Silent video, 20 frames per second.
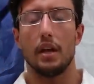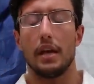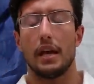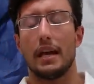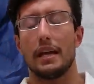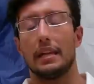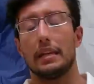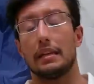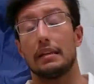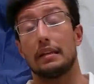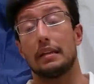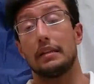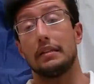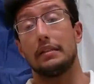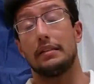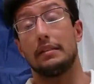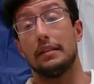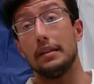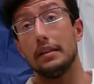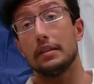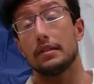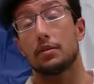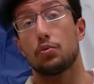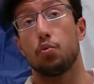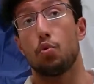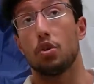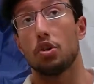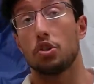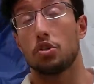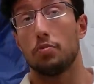And this
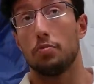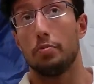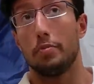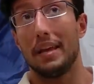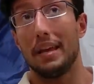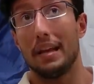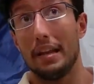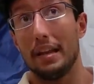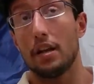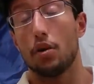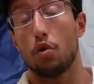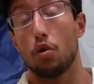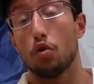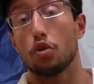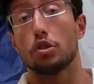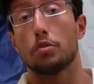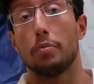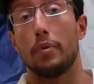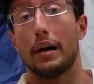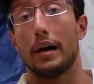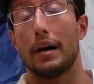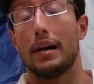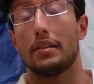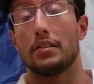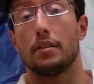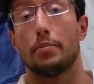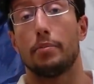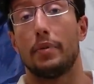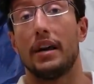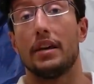was mainly caused by,
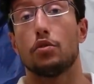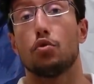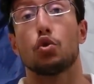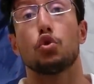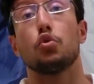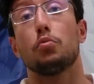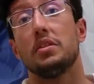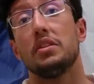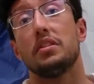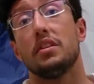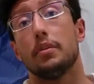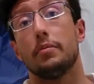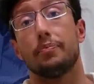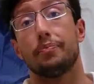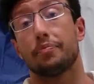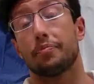by social media.